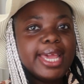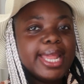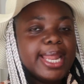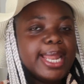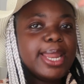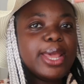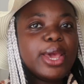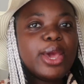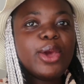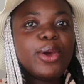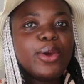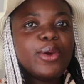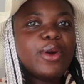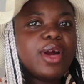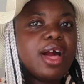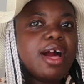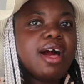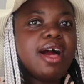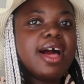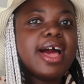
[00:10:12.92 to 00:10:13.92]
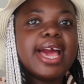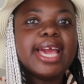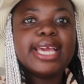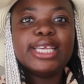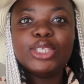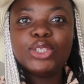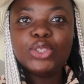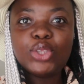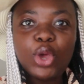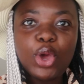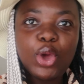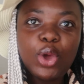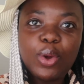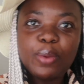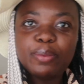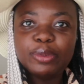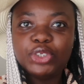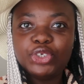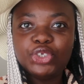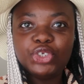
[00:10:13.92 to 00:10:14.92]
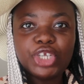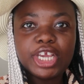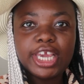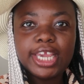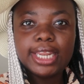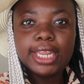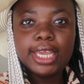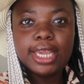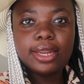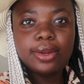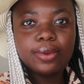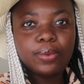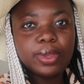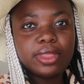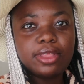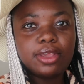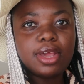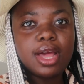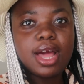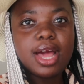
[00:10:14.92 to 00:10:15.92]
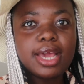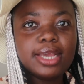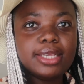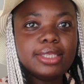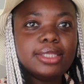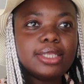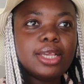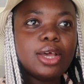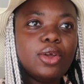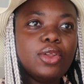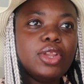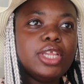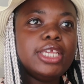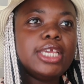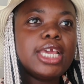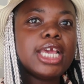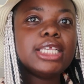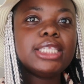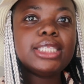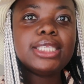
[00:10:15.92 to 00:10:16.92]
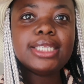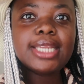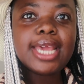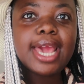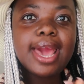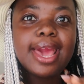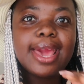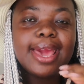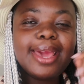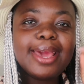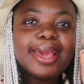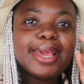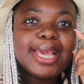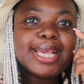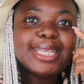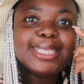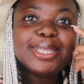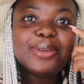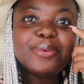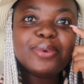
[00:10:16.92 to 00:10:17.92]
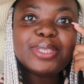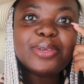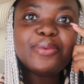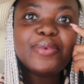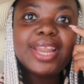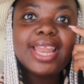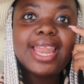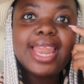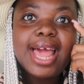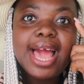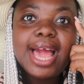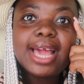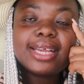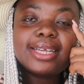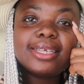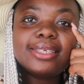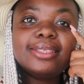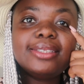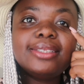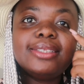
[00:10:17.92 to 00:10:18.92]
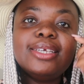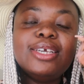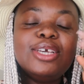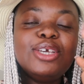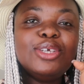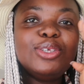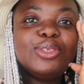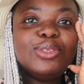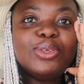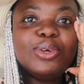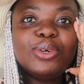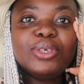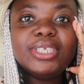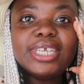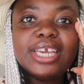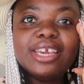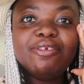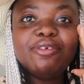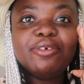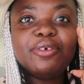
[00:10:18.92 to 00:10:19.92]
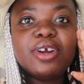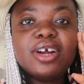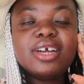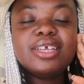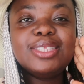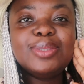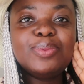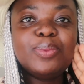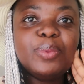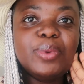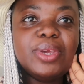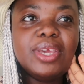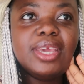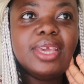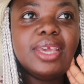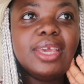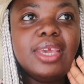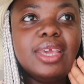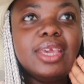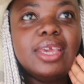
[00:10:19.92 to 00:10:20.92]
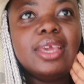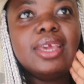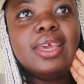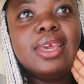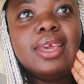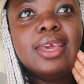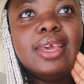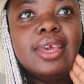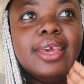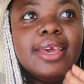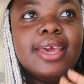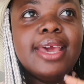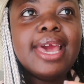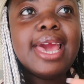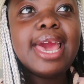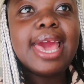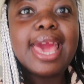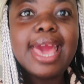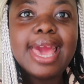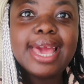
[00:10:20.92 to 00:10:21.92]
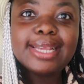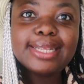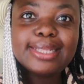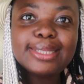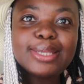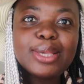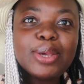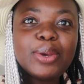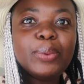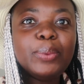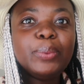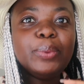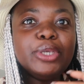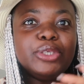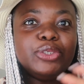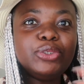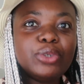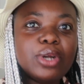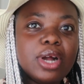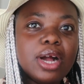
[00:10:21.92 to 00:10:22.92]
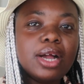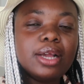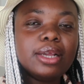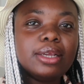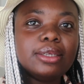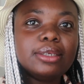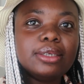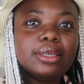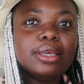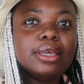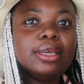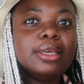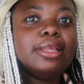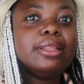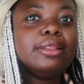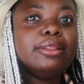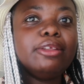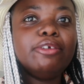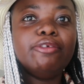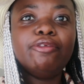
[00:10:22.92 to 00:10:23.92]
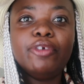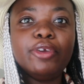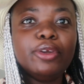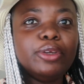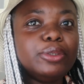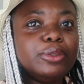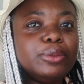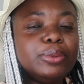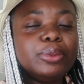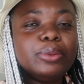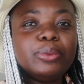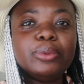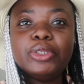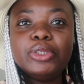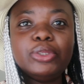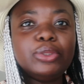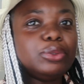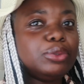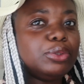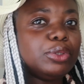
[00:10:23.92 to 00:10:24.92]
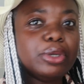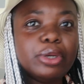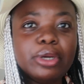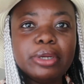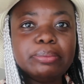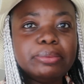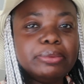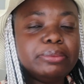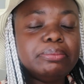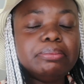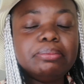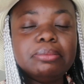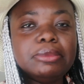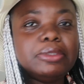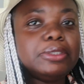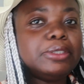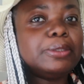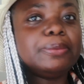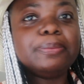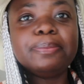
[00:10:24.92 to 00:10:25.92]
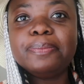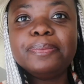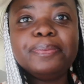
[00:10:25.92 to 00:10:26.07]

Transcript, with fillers: hello guys so i'm just checking in with you guys so yesterday yesterday was a relaxed sort of day for us we ate we drank the food was still not up you know